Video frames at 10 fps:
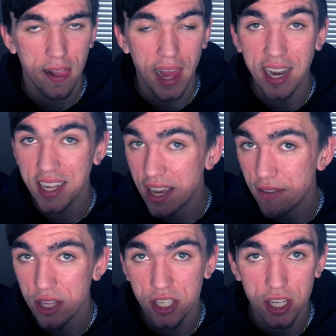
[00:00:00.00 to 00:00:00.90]
and
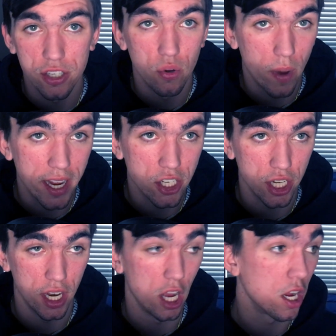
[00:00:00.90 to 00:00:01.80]
given the
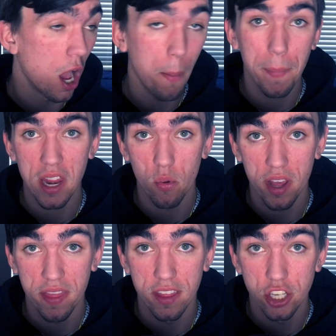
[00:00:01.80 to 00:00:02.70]
situation, accompanied
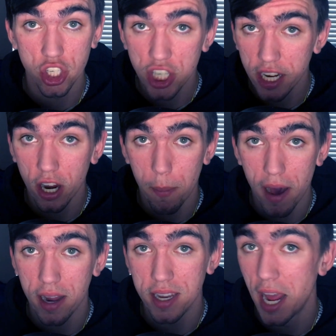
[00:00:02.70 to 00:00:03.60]
with the sheer
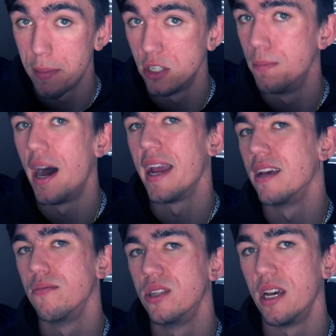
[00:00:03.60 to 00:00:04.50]
amount of damage by
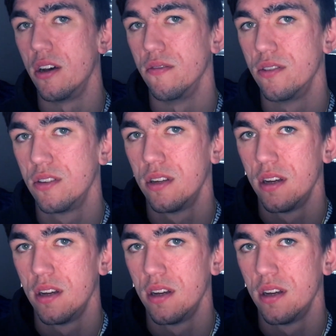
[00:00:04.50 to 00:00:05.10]
themselves,